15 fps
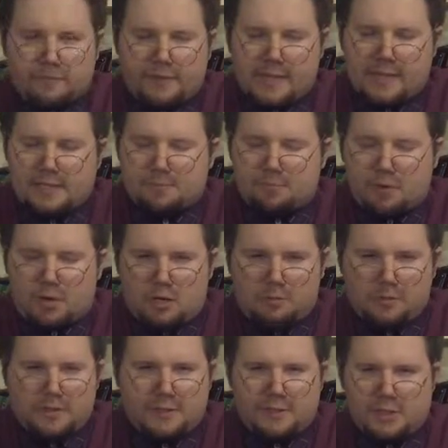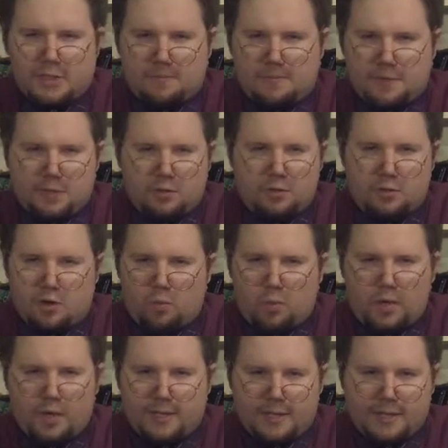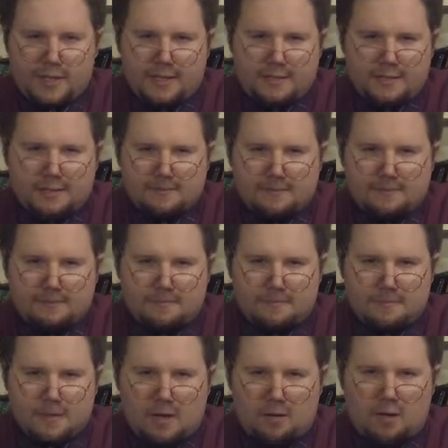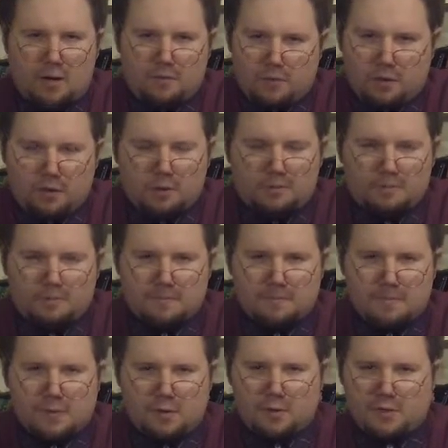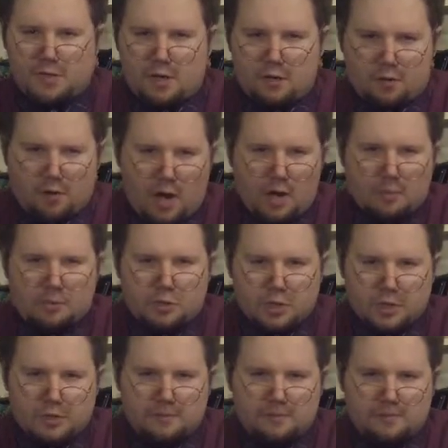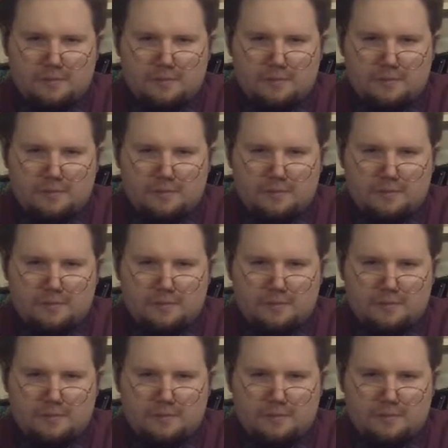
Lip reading: That's probably something you don't want to get. However, there's another option.